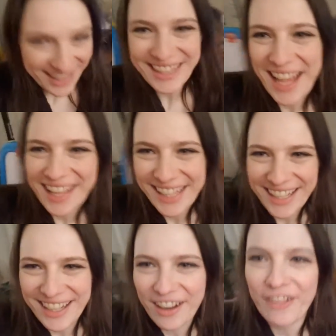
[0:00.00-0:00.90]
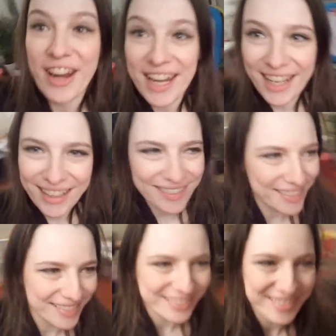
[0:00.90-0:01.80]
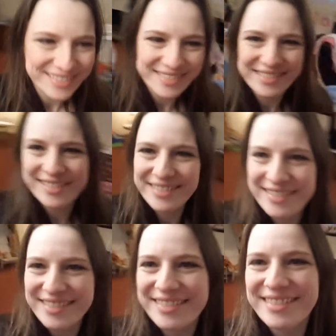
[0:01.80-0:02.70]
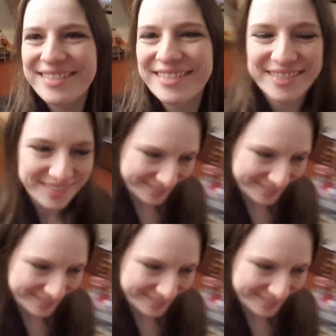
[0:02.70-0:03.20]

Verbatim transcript: Got it? ready? You guys in? Not really. I need to make